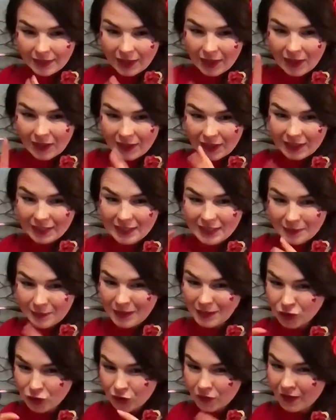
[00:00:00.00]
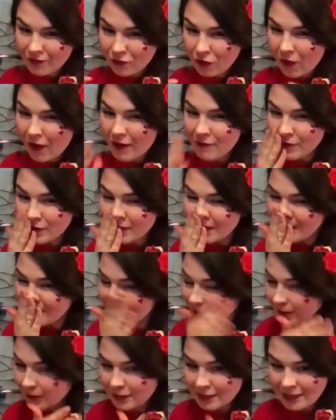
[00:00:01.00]
I can't. I need to make sure that I've got everything
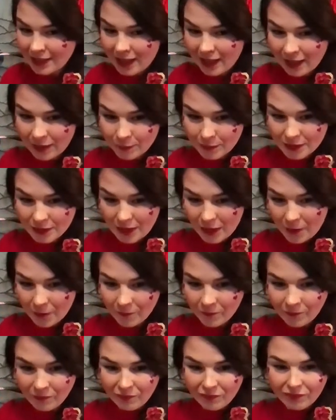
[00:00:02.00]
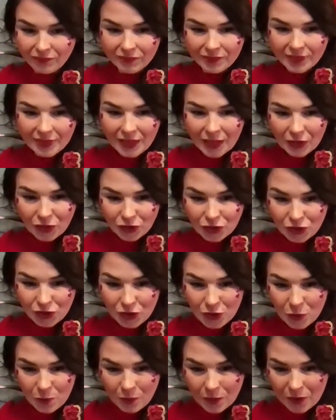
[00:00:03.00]
done in time. So,
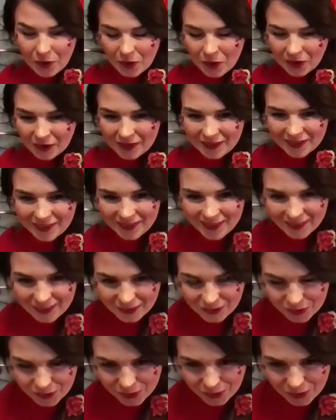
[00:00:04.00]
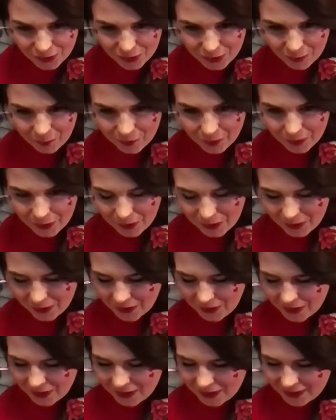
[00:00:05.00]
new book, new
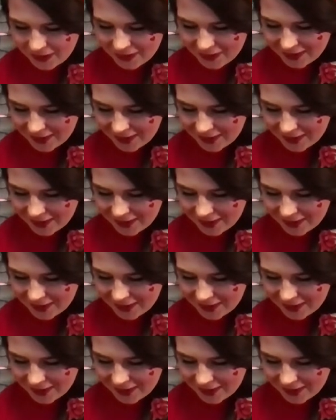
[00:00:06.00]
book.